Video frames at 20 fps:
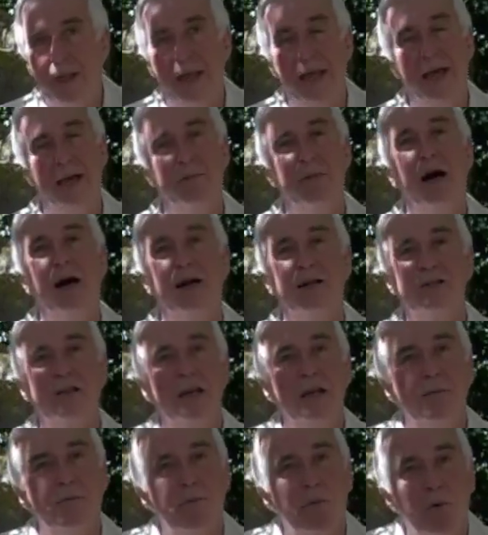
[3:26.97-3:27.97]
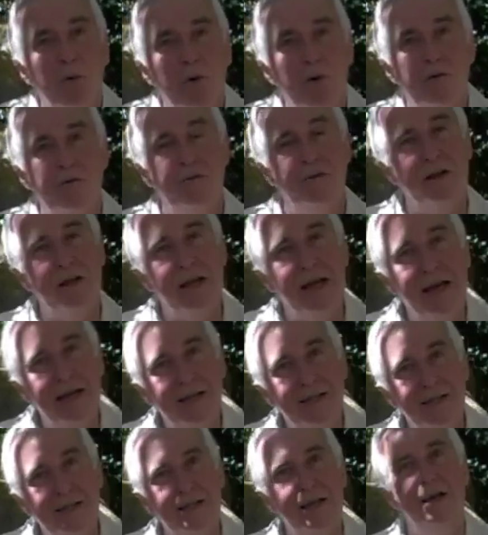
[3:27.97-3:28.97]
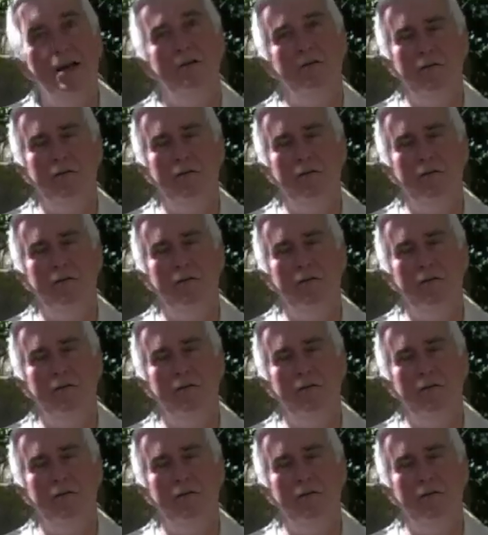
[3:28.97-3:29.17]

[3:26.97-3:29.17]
Asking more for less,